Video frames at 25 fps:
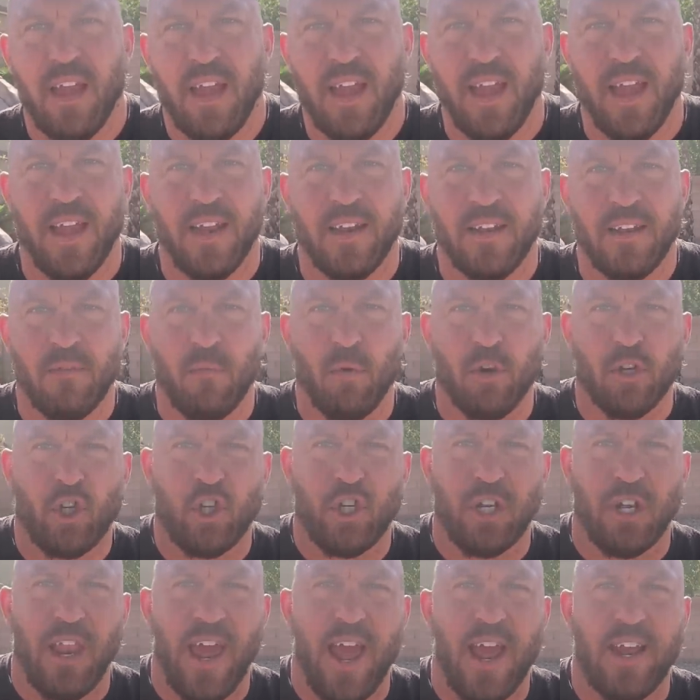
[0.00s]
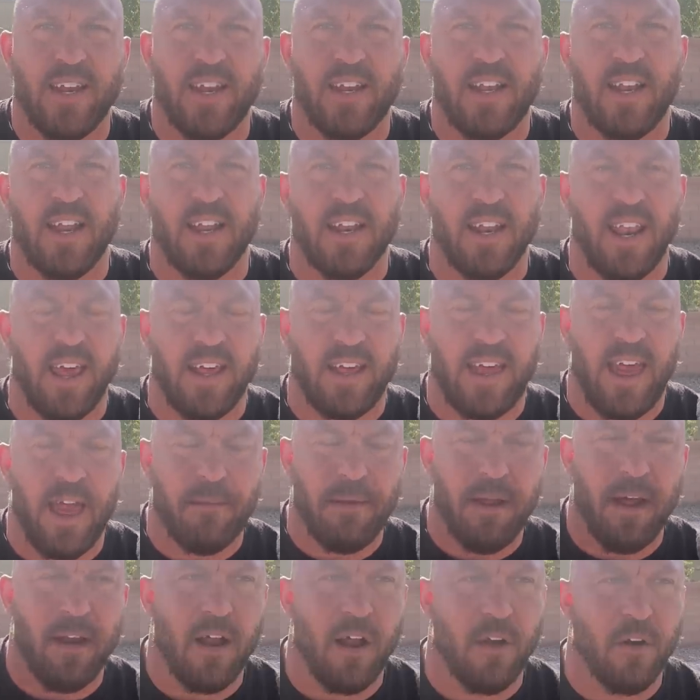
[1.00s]
and where she landed and, like,
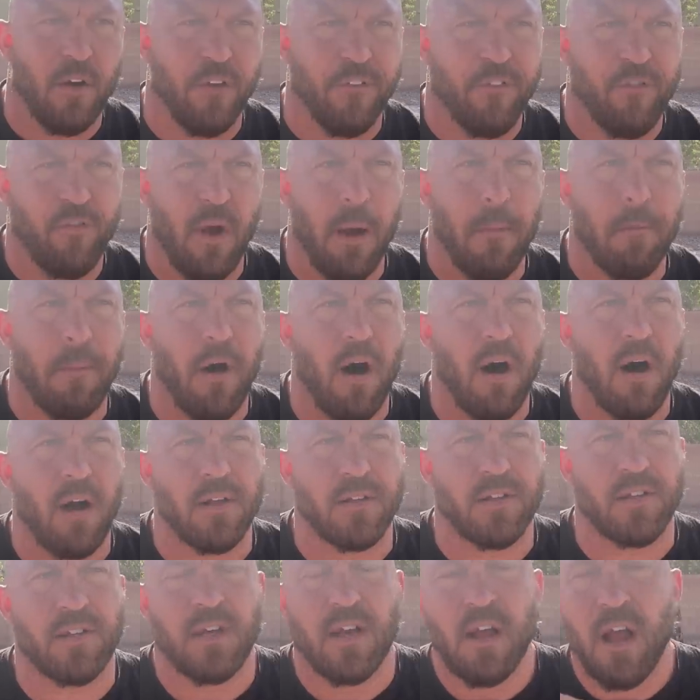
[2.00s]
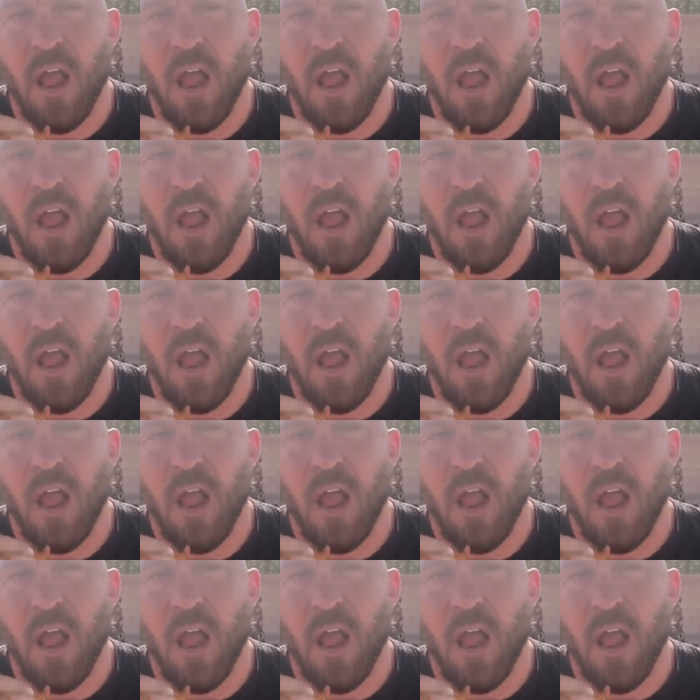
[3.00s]
came down on her front paws.